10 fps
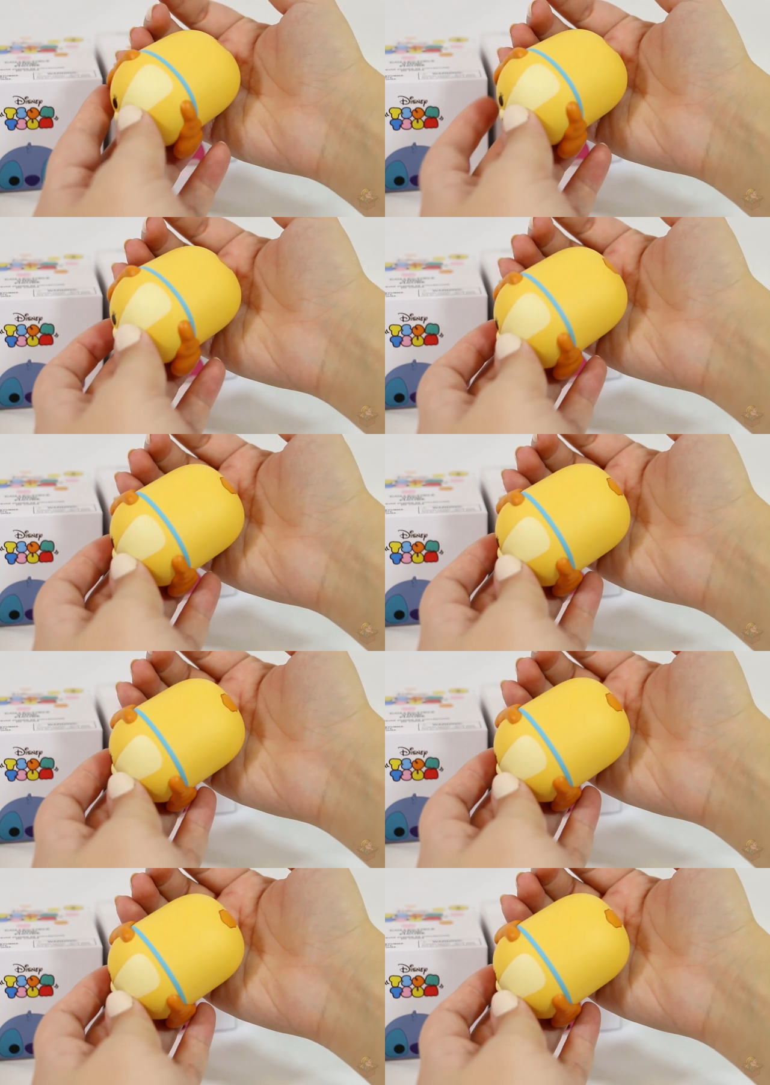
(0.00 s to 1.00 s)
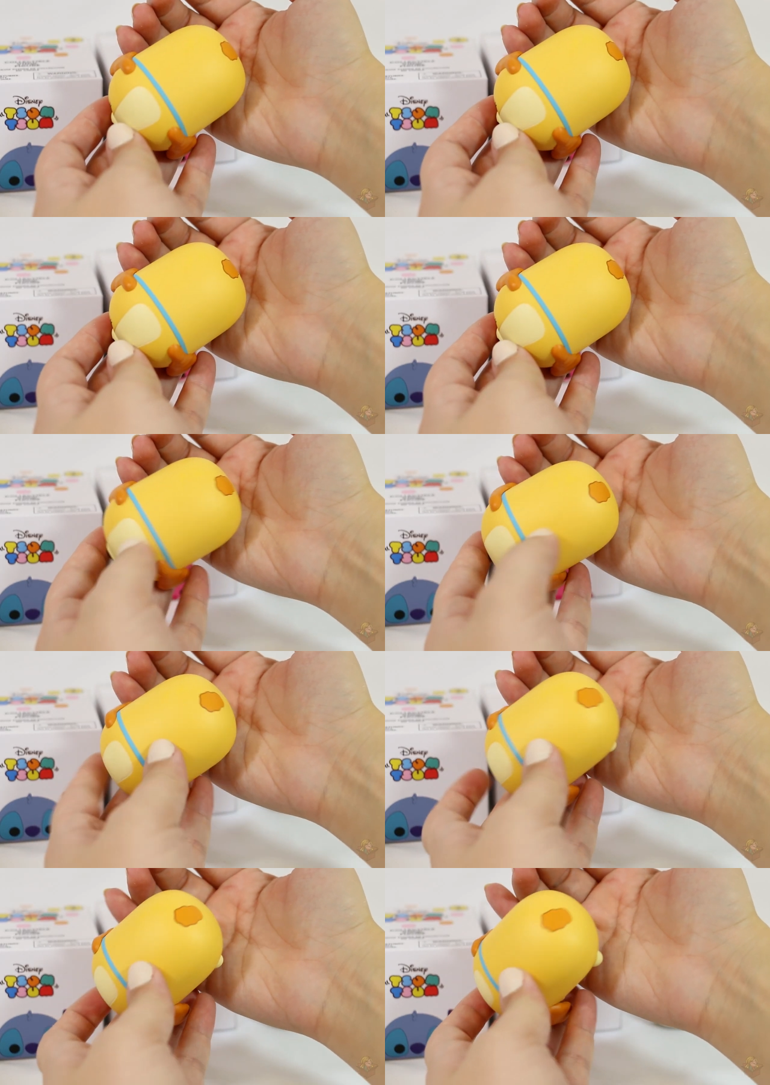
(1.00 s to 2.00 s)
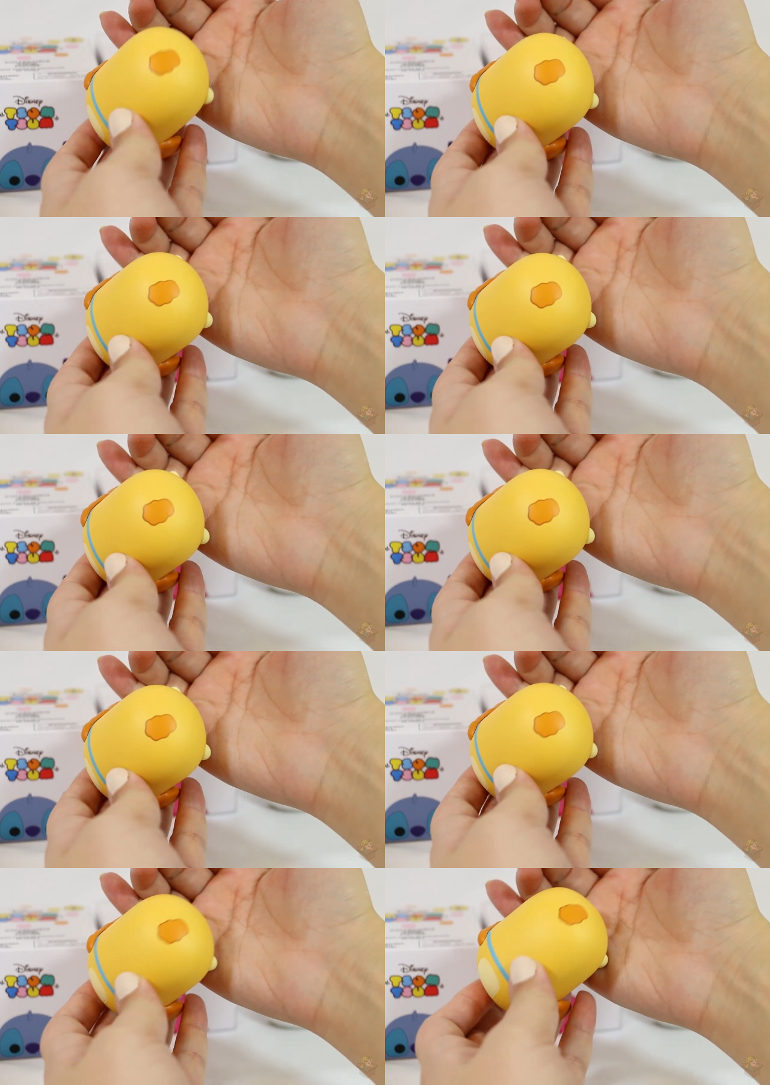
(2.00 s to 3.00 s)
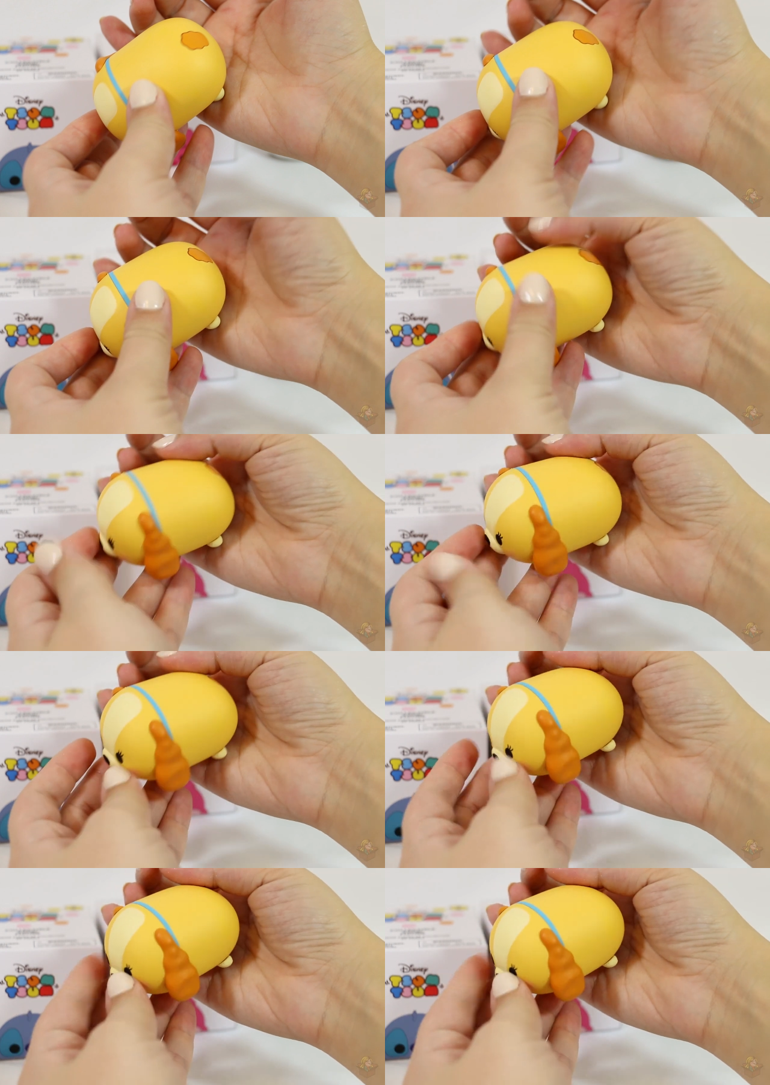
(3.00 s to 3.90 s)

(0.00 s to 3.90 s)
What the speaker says: (no speaker visible)